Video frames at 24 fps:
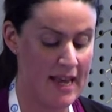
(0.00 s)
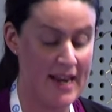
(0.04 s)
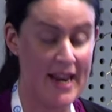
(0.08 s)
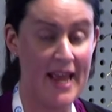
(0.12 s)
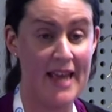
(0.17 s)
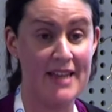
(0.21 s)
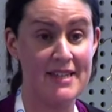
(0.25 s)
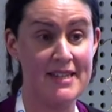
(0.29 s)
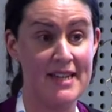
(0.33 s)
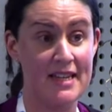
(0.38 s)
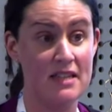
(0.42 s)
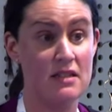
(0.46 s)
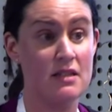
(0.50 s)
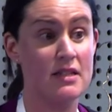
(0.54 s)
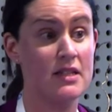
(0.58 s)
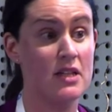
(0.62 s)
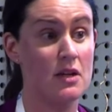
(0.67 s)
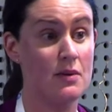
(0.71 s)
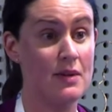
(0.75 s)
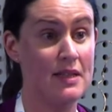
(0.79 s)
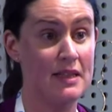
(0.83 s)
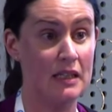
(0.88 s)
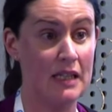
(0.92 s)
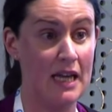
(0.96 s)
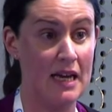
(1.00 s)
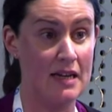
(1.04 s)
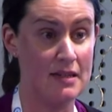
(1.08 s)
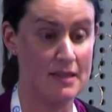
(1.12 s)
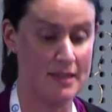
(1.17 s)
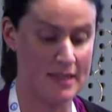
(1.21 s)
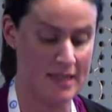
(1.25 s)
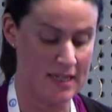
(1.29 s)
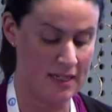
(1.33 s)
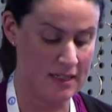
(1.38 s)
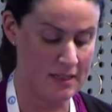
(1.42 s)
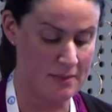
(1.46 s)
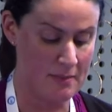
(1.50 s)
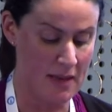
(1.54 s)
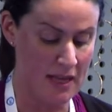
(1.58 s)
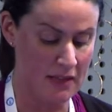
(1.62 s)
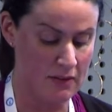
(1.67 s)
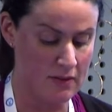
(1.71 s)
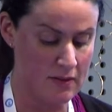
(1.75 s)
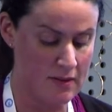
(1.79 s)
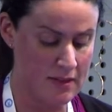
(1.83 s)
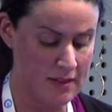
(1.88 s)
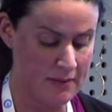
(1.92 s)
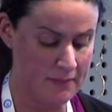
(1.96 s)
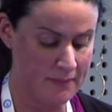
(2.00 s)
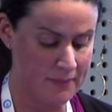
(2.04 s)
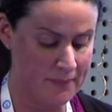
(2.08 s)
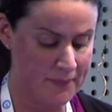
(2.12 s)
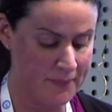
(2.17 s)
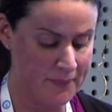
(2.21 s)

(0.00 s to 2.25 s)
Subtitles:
and had done so in the last 6 months.